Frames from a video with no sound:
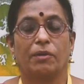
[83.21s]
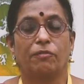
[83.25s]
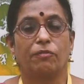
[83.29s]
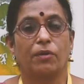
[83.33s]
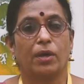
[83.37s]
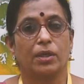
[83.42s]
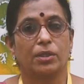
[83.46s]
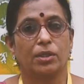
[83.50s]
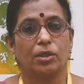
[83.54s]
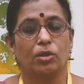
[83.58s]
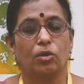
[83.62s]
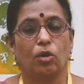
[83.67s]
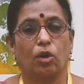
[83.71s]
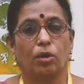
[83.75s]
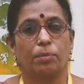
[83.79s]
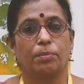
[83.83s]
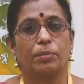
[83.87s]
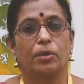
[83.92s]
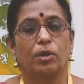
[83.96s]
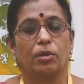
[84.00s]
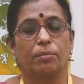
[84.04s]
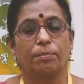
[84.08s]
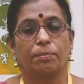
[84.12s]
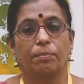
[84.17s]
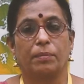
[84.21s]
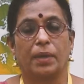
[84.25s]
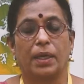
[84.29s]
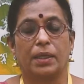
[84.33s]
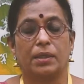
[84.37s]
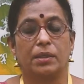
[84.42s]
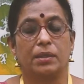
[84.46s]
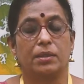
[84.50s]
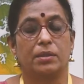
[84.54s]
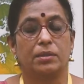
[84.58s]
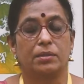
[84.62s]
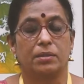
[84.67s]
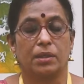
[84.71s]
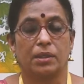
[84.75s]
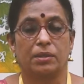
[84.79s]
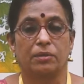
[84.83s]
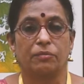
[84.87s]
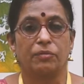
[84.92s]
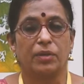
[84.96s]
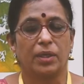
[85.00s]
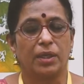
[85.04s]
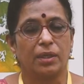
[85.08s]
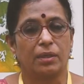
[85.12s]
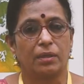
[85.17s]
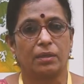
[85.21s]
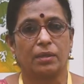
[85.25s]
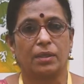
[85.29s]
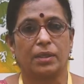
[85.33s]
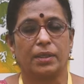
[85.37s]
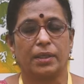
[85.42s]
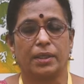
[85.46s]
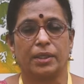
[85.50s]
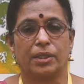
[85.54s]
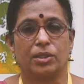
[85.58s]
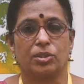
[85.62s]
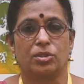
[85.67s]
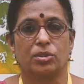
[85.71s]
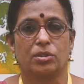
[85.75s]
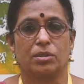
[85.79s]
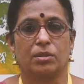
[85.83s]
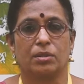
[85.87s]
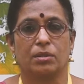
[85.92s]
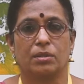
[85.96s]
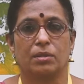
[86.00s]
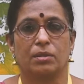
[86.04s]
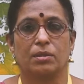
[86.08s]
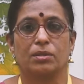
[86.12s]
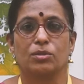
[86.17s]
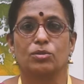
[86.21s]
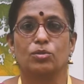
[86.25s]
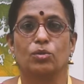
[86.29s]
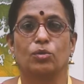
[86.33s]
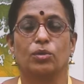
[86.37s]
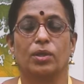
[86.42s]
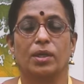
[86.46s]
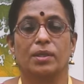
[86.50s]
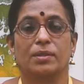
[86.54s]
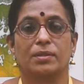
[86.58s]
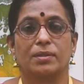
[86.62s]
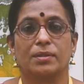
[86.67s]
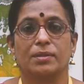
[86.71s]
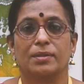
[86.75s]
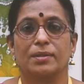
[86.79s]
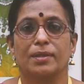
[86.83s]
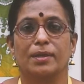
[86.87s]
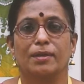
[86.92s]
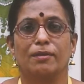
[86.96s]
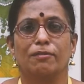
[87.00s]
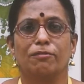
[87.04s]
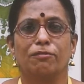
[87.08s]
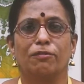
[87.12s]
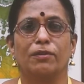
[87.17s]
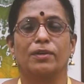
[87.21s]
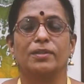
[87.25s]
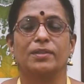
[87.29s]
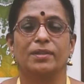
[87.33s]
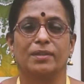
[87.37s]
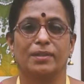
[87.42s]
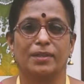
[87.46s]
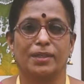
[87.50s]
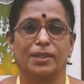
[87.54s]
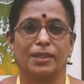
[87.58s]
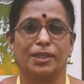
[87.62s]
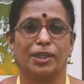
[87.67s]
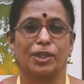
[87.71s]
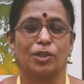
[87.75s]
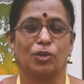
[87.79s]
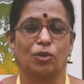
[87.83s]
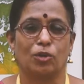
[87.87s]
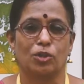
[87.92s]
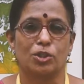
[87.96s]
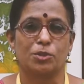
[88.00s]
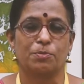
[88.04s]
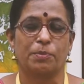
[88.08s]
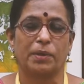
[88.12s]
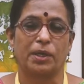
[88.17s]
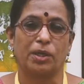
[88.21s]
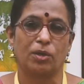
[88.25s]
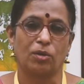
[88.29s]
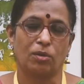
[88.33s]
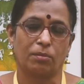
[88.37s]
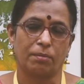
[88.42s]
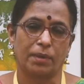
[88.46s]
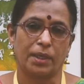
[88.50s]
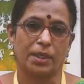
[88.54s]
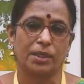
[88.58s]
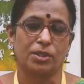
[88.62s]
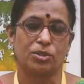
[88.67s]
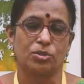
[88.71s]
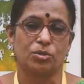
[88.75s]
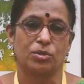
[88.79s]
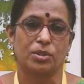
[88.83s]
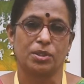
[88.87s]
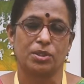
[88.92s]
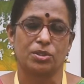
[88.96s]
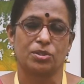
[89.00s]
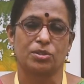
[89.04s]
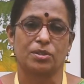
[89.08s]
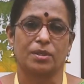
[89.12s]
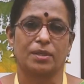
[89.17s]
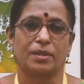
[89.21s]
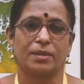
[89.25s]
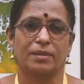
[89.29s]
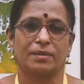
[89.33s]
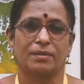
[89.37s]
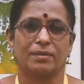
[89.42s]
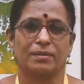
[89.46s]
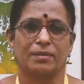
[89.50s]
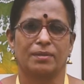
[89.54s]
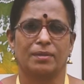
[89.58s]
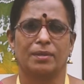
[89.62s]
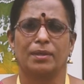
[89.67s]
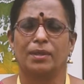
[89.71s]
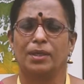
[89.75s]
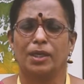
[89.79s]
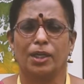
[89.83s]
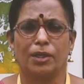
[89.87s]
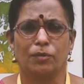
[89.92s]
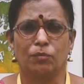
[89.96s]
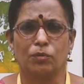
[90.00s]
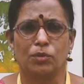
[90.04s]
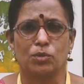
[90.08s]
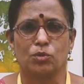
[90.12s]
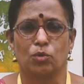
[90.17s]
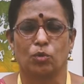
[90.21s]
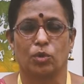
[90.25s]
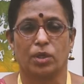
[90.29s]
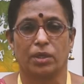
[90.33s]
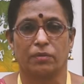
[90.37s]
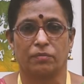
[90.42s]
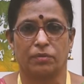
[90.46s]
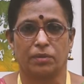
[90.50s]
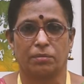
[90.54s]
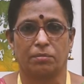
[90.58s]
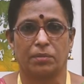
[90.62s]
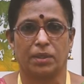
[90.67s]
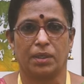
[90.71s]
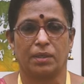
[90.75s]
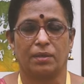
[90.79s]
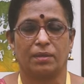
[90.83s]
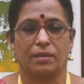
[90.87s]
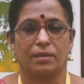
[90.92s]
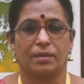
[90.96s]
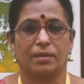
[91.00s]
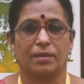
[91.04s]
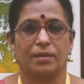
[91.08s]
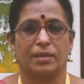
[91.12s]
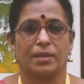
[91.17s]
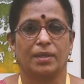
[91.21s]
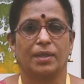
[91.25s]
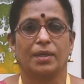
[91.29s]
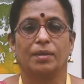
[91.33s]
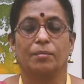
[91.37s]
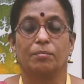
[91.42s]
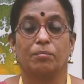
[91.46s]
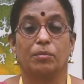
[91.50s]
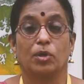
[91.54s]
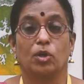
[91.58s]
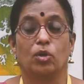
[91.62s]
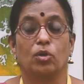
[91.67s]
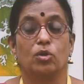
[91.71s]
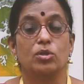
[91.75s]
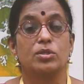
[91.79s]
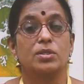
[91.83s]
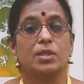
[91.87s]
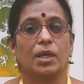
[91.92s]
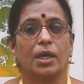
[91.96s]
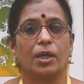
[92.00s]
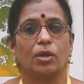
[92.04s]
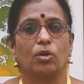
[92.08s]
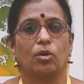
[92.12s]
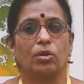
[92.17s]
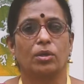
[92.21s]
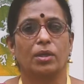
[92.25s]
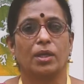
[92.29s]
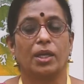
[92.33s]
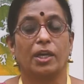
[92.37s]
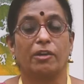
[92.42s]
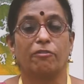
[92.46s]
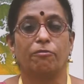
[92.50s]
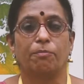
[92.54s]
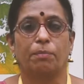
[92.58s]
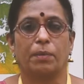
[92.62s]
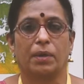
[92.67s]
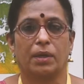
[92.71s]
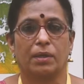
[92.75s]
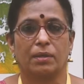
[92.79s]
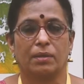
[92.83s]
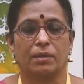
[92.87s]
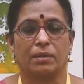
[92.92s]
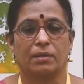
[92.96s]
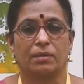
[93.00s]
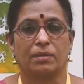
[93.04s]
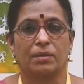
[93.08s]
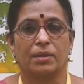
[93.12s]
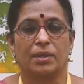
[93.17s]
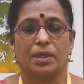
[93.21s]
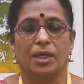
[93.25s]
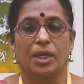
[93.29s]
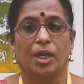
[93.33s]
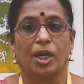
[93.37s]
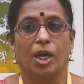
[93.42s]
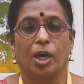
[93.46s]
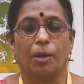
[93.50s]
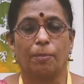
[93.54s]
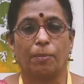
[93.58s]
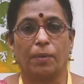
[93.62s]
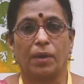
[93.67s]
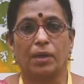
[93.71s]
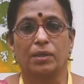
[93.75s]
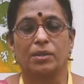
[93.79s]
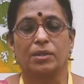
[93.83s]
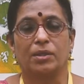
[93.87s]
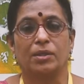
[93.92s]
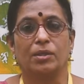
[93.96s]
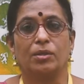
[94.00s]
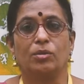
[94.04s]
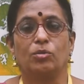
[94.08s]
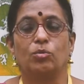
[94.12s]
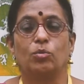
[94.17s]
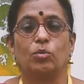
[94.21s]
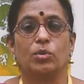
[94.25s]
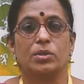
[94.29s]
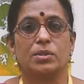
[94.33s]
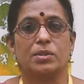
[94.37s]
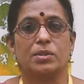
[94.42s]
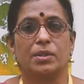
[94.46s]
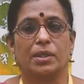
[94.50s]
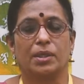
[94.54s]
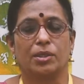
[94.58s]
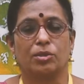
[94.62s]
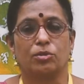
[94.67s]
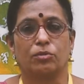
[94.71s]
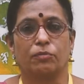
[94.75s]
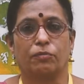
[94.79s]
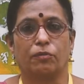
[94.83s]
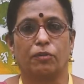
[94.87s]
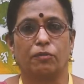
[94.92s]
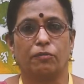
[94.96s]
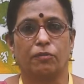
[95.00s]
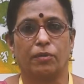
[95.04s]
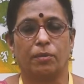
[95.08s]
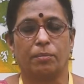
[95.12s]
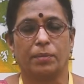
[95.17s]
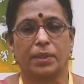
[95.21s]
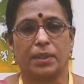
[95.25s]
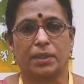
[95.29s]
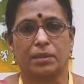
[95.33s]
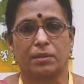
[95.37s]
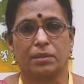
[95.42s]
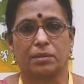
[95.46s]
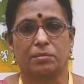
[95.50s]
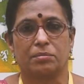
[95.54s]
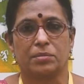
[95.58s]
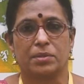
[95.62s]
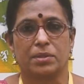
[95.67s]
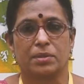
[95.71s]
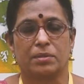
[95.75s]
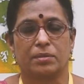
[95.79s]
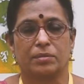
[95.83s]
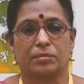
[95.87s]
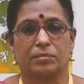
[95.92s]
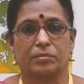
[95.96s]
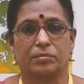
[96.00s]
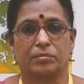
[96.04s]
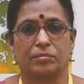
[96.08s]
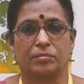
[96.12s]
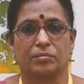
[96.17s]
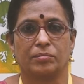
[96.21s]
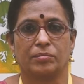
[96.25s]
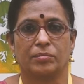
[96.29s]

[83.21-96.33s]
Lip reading: My father got me up married at a very early age so that further he need not spend on my education. It was okay with me because I got a life partner, a partner who was there to fulfill my dreams.